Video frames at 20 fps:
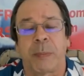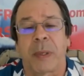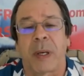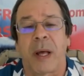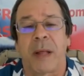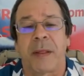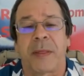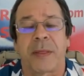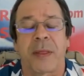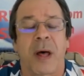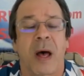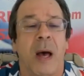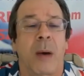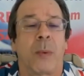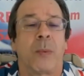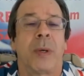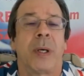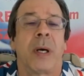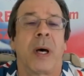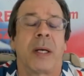but I
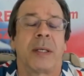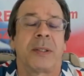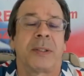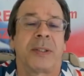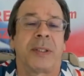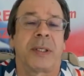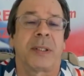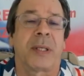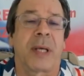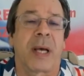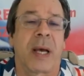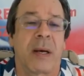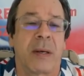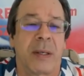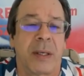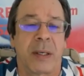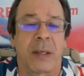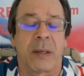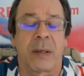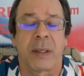thought we ought to sit down
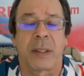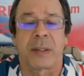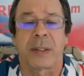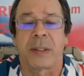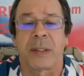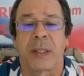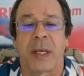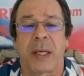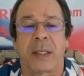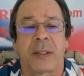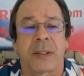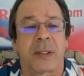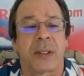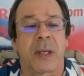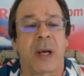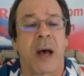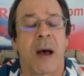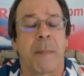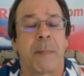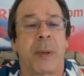here at the
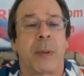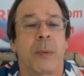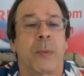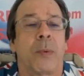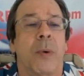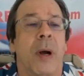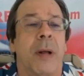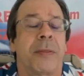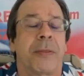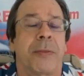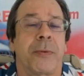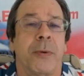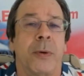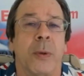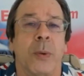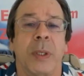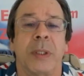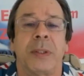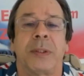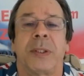desktop and run
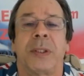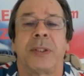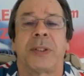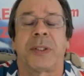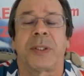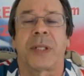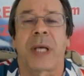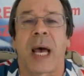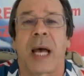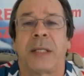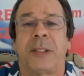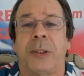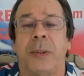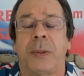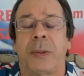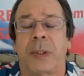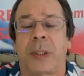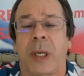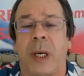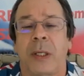through what this
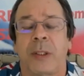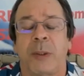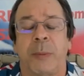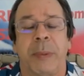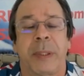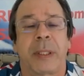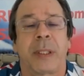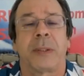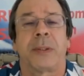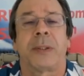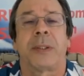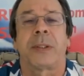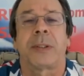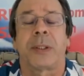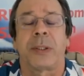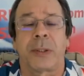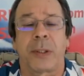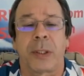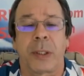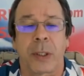statute does, because this
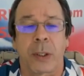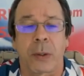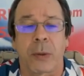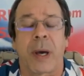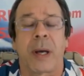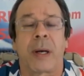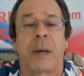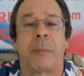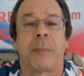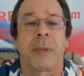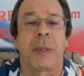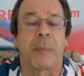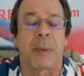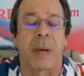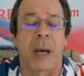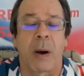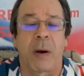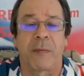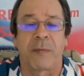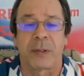is an incredibly
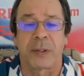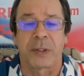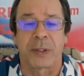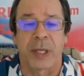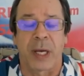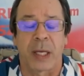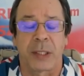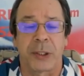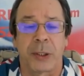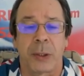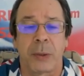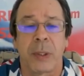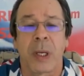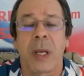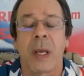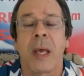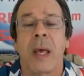powerful statute